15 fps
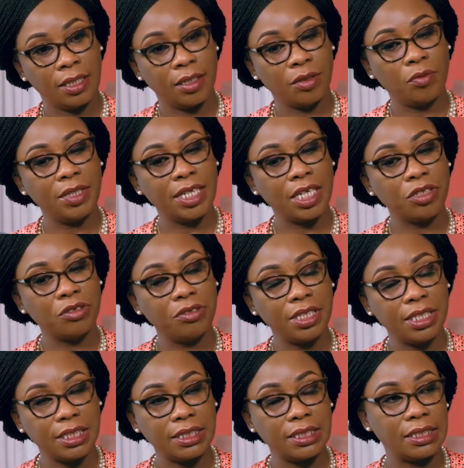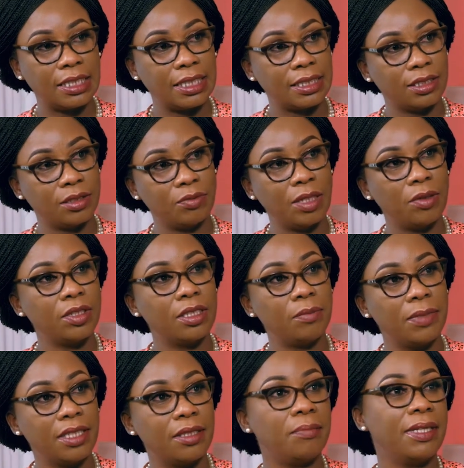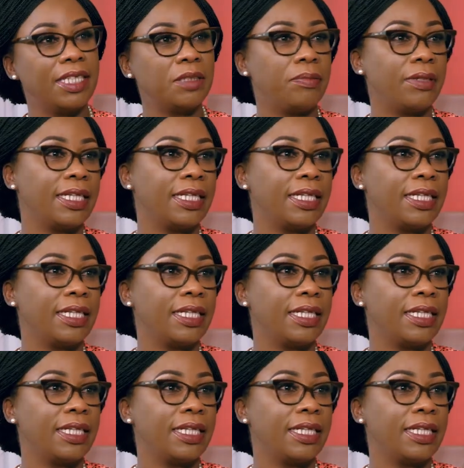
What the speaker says: And we agreed that where would be the best